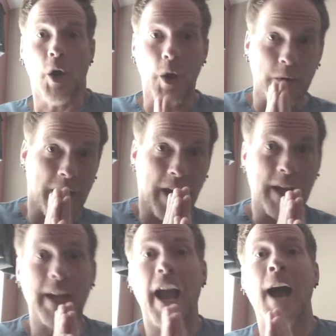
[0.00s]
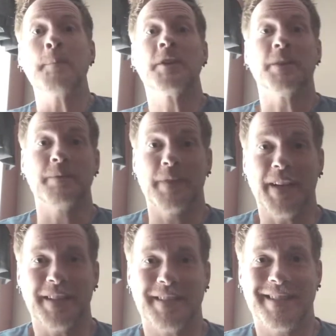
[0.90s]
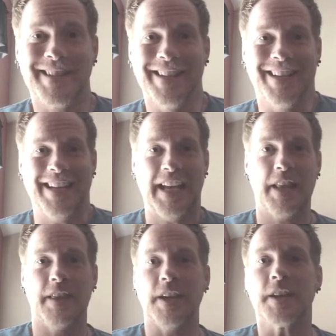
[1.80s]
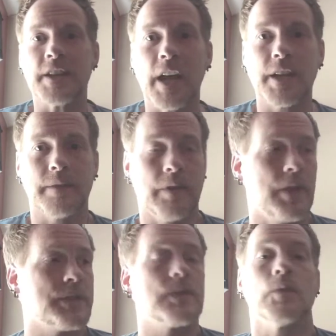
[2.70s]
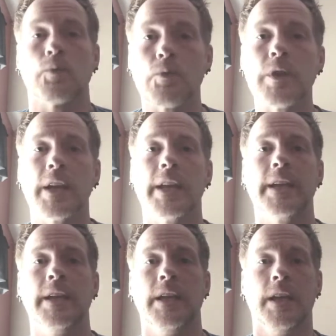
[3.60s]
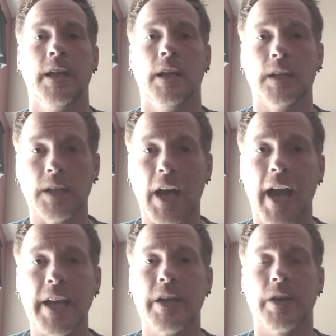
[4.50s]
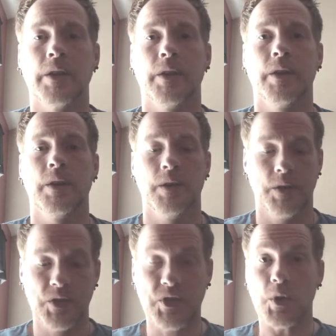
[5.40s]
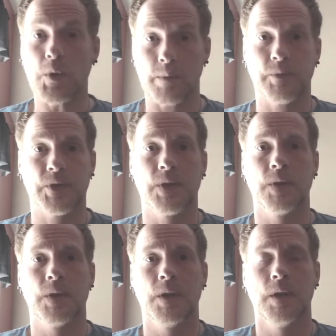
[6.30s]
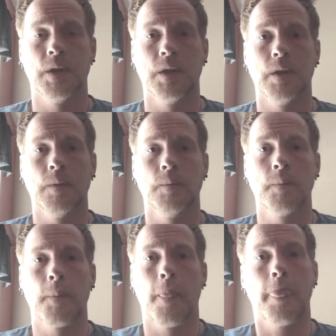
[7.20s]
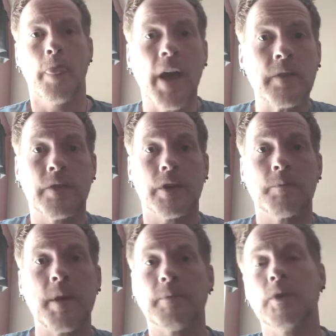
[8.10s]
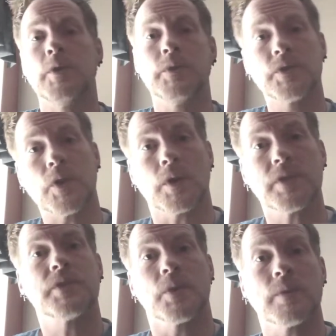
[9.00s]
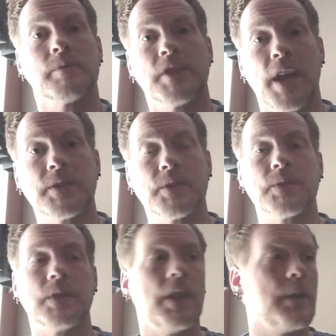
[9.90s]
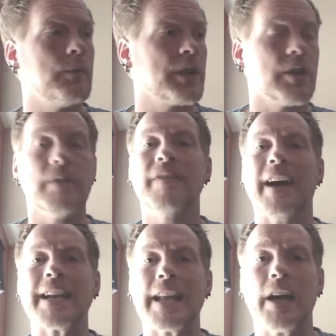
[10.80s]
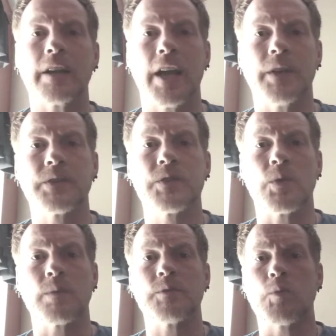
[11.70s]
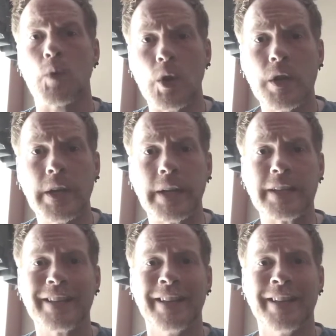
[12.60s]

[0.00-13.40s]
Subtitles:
Okay, I'm convinced that none of us really like storms. Now, there are people who are storm chasers and they want to go find out how storms work and